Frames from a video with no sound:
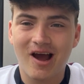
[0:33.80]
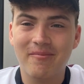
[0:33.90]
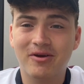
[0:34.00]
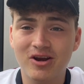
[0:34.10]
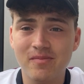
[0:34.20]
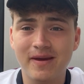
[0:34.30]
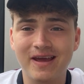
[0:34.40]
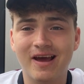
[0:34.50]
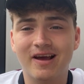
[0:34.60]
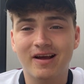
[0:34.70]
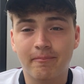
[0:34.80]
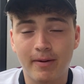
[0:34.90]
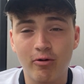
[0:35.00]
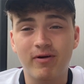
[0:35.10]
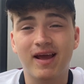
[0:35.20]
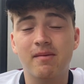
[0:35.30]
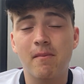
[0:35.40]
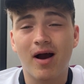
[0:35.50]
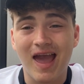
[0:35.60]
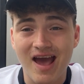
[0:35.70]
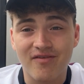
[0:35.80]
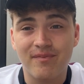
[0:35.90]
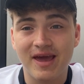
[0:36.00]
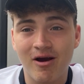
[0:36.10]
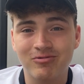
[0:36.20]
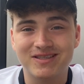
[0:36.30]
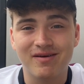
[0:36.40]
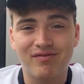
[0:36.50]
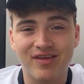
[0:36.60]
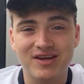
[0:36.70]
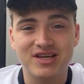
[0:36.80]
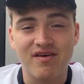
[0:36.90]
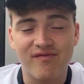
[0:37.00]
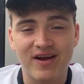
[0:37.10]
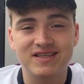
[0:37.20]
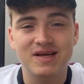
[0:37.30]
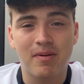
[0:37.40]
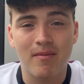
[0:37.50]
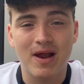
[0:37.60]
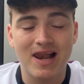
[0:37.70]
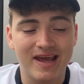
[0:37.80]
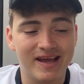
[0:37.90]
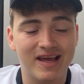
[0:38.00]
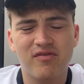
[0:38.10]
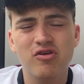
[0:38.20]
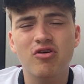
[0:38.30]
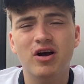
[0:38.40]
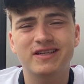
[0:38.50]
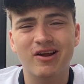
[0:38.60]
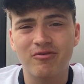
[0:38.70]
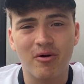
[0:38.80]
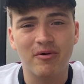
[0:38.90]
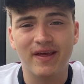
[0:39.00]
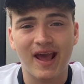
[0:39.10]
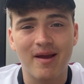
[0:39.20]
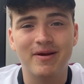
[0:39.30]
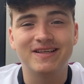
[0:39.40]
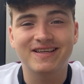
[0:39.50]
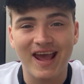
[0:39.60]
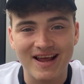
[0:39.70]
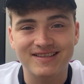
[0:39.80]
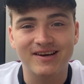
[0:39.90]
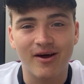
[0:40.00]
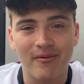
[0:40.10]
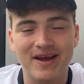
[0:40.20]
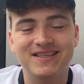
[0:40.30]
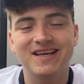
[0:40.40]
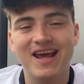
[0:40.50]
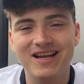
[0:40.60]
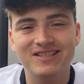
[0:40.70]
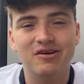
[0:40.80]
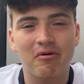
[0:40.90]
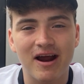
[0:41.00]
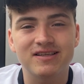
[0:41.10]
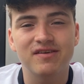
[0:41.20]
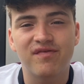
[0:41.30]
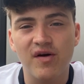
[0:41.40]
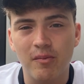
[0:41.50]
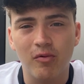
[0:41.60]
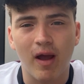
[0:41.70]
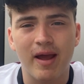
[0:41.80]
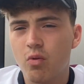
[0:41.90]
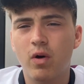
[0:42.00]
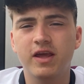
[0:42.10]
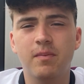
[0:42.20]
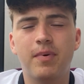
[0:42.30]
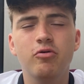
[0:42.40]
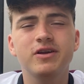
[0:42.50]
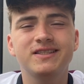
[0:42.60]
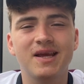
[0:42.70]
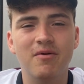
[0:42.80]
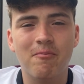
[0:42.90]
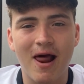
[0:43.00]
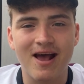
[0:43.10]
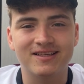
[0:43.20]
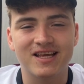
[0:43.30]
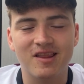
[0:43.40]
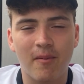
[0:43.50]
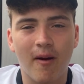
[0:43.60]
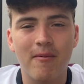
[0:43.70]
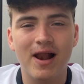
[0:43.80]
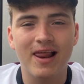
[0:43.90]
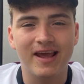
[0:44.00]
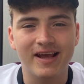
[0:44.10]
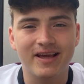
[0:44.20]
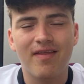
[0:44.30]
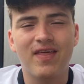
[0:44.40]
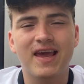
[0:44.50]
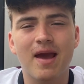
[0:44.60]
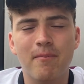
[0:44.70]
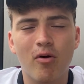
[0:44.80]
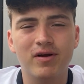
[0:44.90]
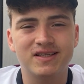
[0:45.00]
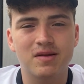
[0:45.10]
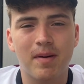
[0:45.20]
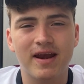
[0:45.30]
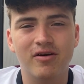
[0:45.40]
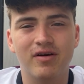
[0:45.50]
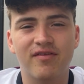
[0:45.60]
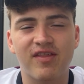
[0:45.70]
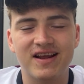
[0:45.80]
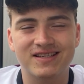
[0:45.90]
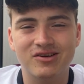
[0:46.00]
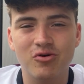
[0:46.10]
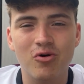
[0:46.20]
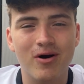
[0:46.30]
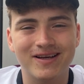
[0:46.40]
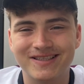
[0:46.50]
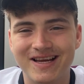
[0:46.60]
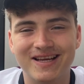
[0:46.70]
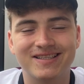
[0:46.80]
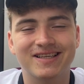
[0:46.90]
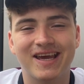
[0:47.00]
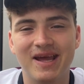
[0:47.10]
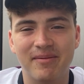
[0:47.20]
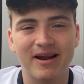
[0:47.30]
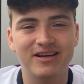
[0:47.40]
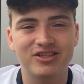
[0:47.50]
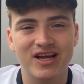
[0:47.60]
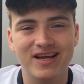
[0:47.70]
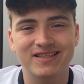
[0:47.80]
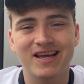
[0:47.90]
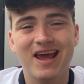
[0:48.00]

I'm gonna be building my FPL team for this year, Fantasy Premier League. If you guys don't know what the game is, get to know it. It's an interactive football game where you build a team of players in the Premier League and they get points depending on if they score, assist, keep clean sheets,